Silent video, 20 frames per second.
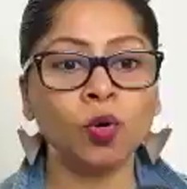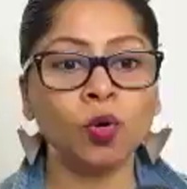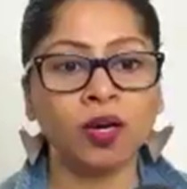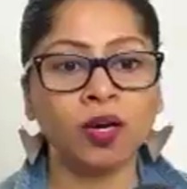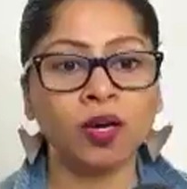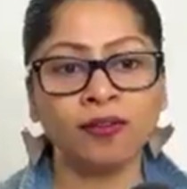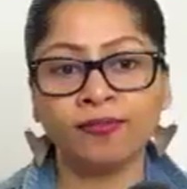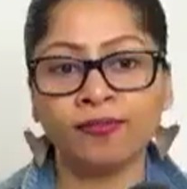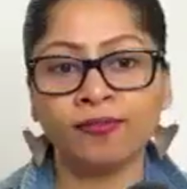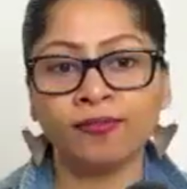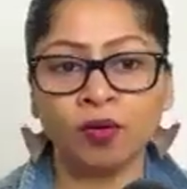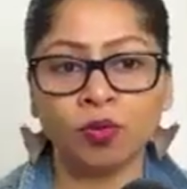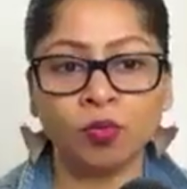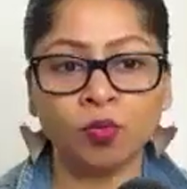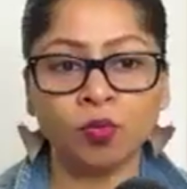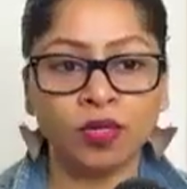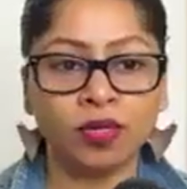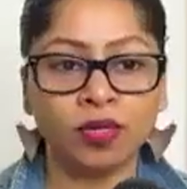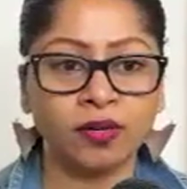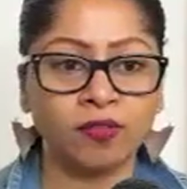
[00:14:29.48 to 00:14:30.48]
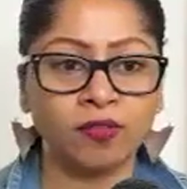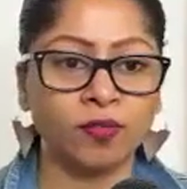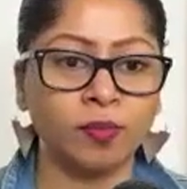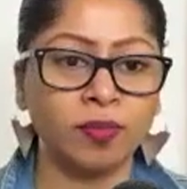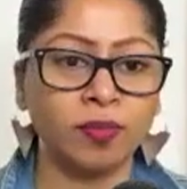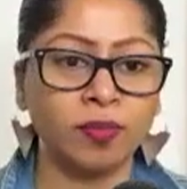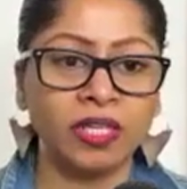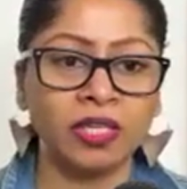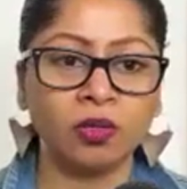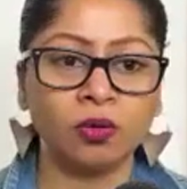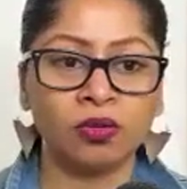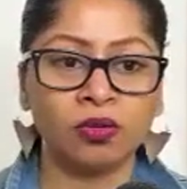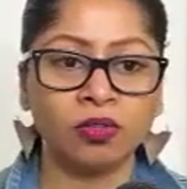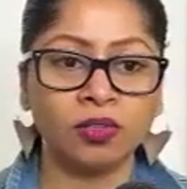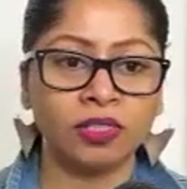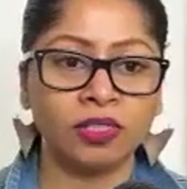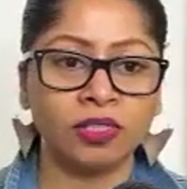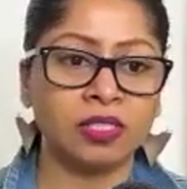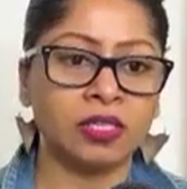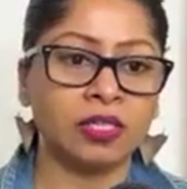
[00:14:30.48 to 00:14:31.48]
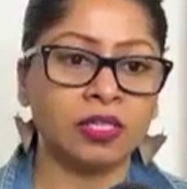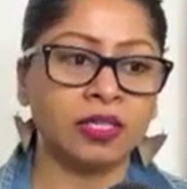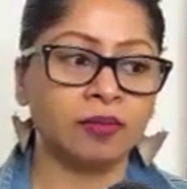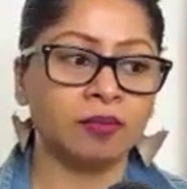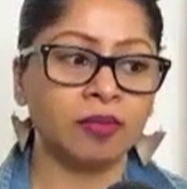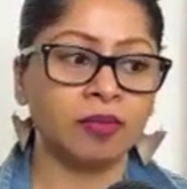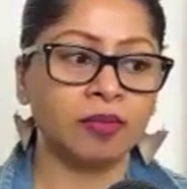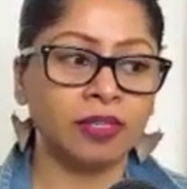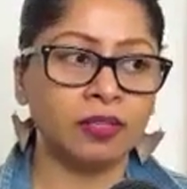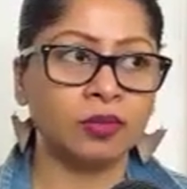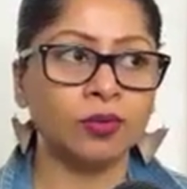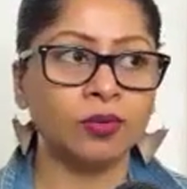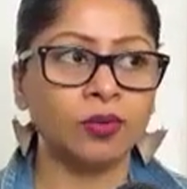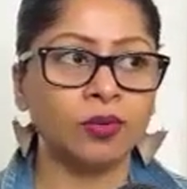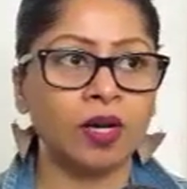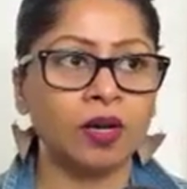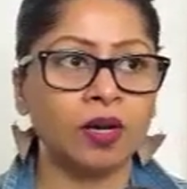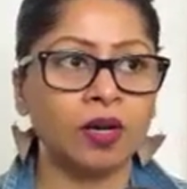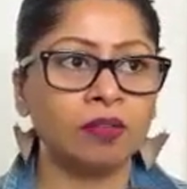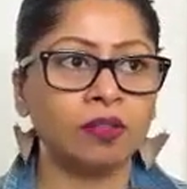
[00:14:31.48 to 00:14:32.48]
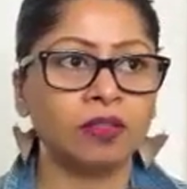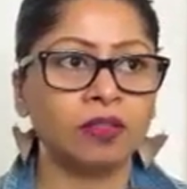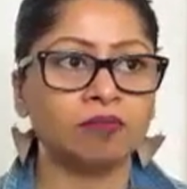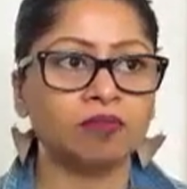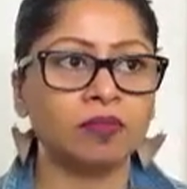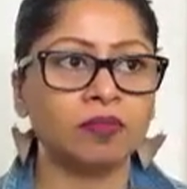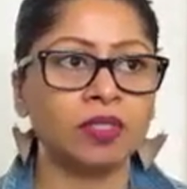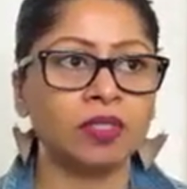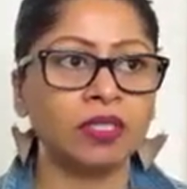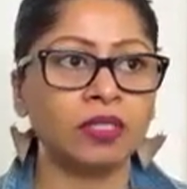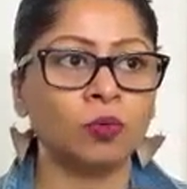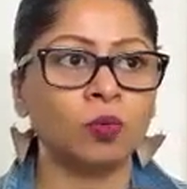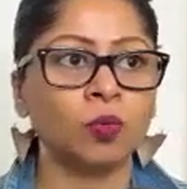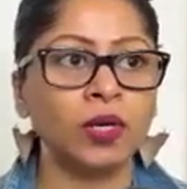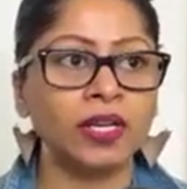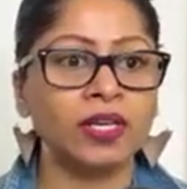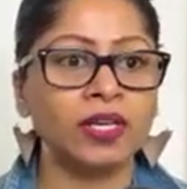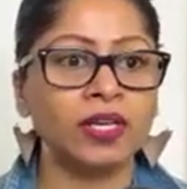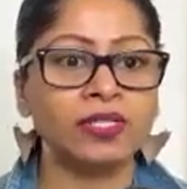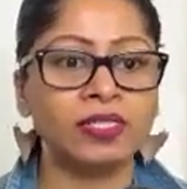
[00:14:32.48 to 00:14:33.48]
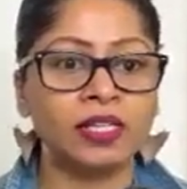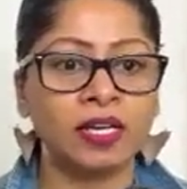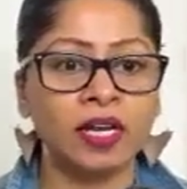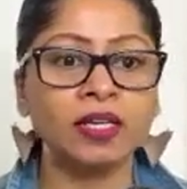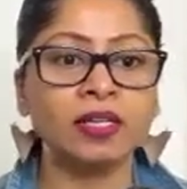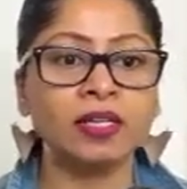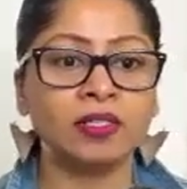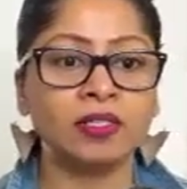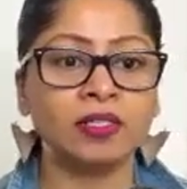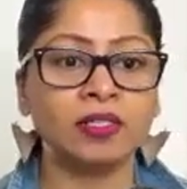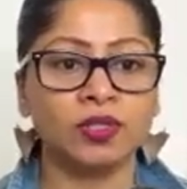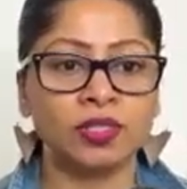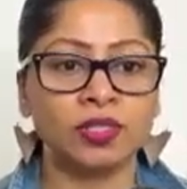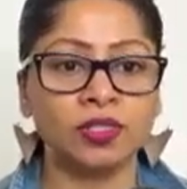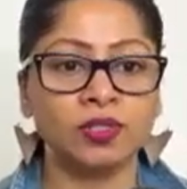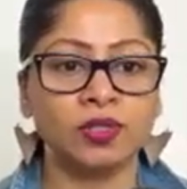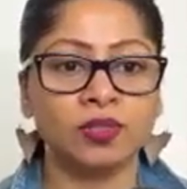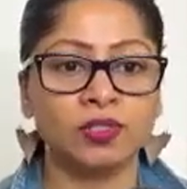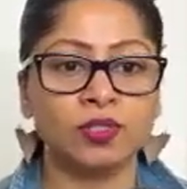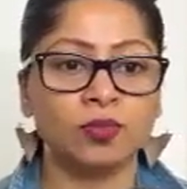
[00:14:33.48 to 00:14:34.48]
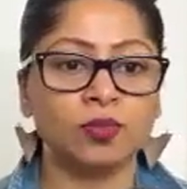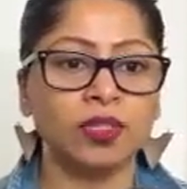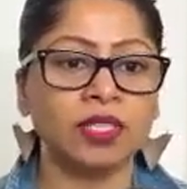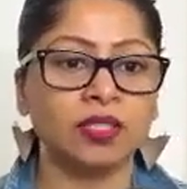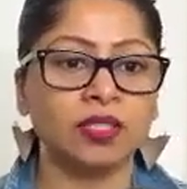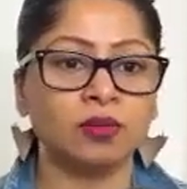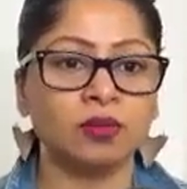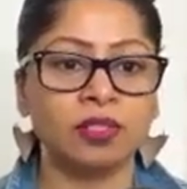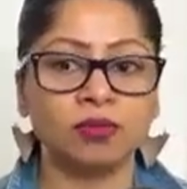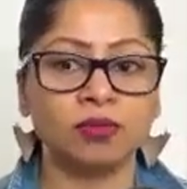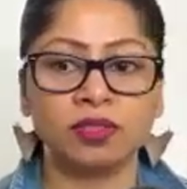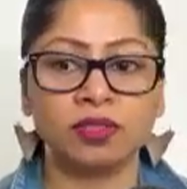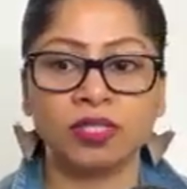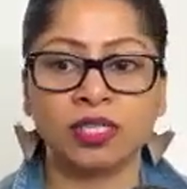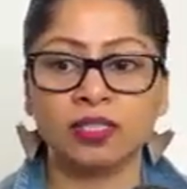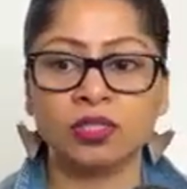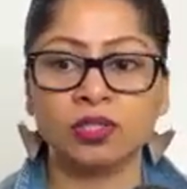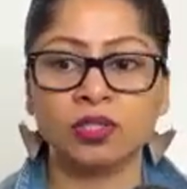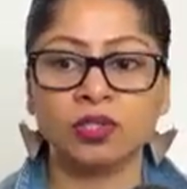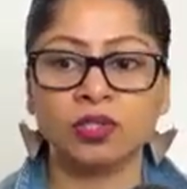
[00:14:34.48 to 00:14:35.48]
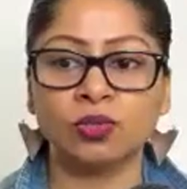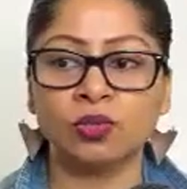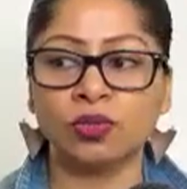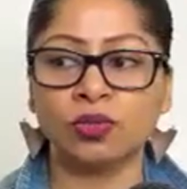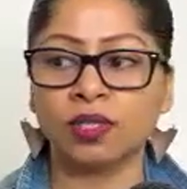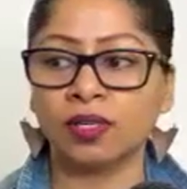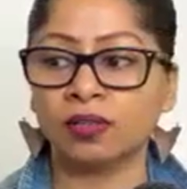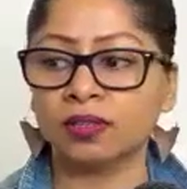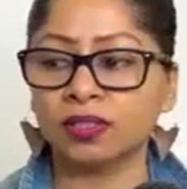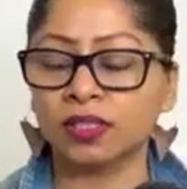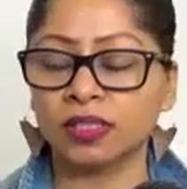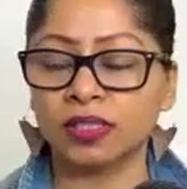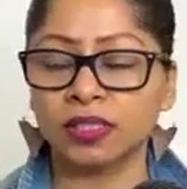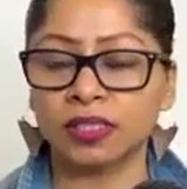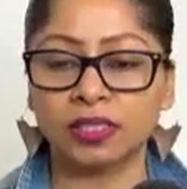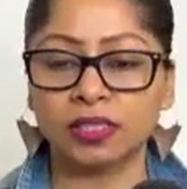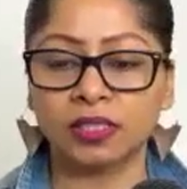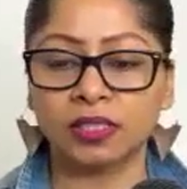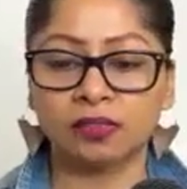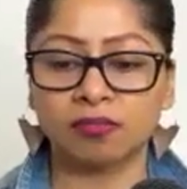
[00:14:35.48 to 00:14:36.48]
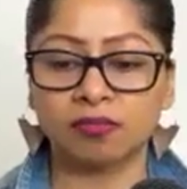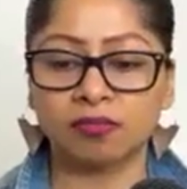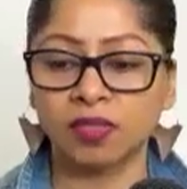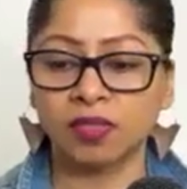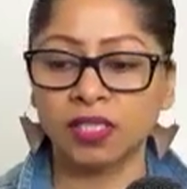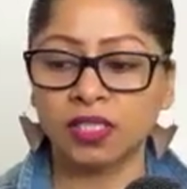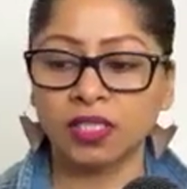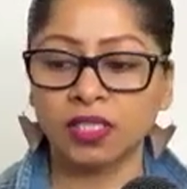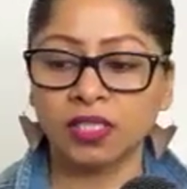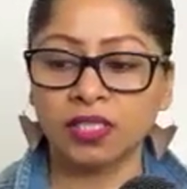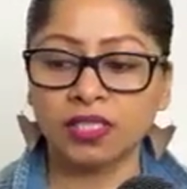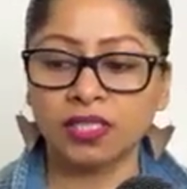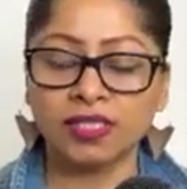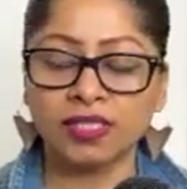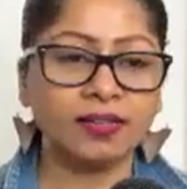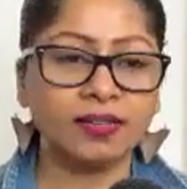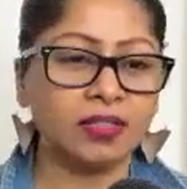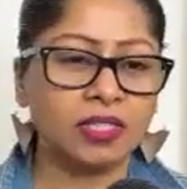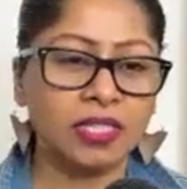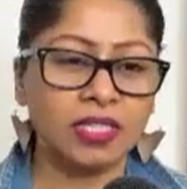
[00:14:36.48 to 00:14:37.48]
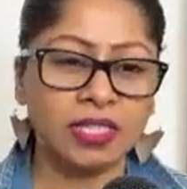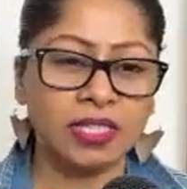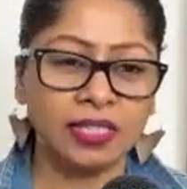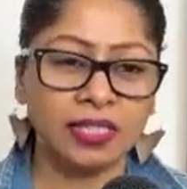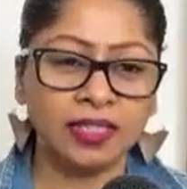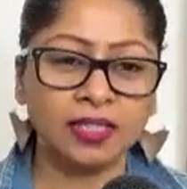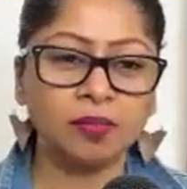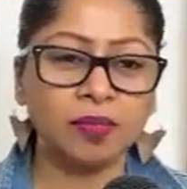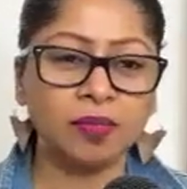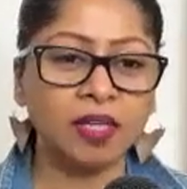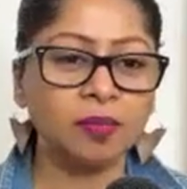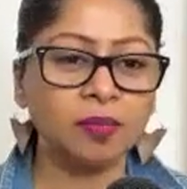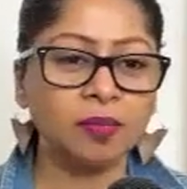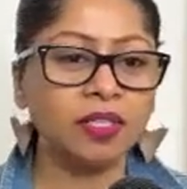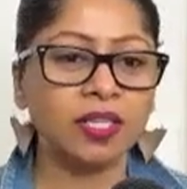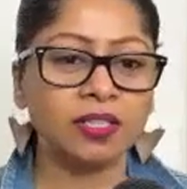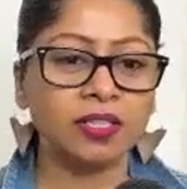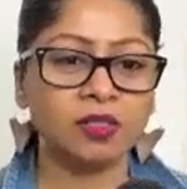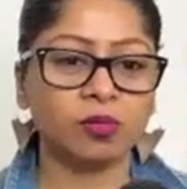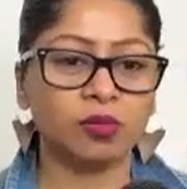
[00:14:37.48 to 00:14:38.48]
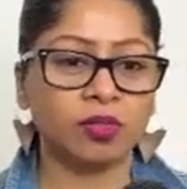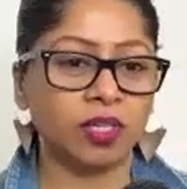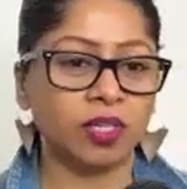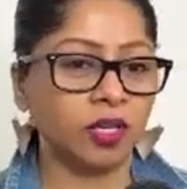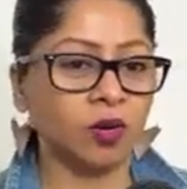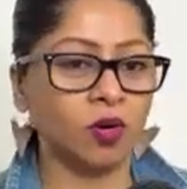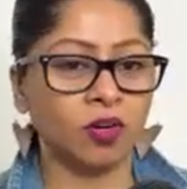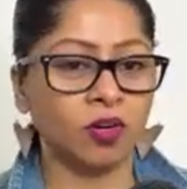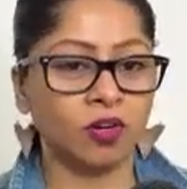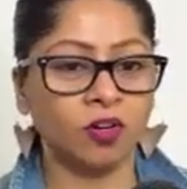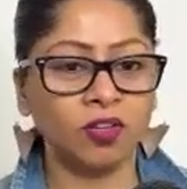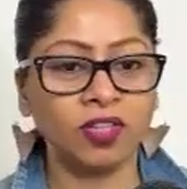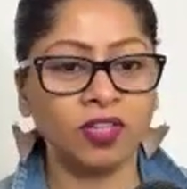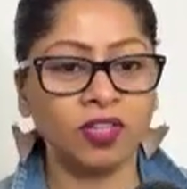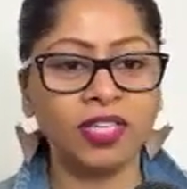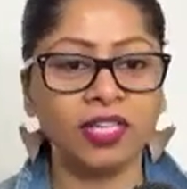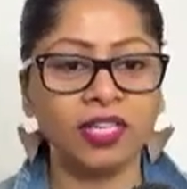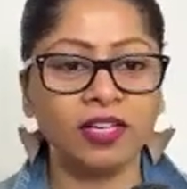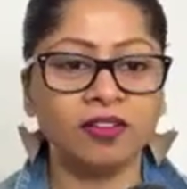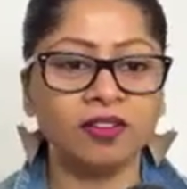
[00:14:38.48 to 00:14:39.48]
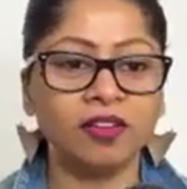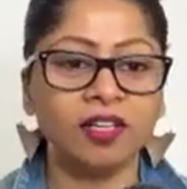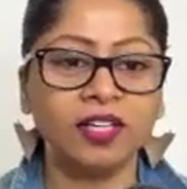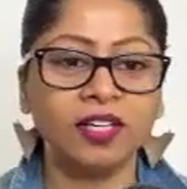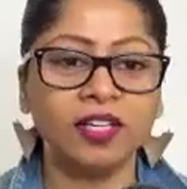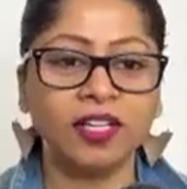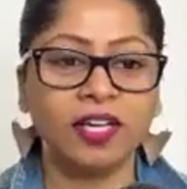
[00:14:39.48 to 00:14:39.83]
what I've found work for me all the time, like throughout when I started using social media, which was like 2017, maybe that's when I got on there.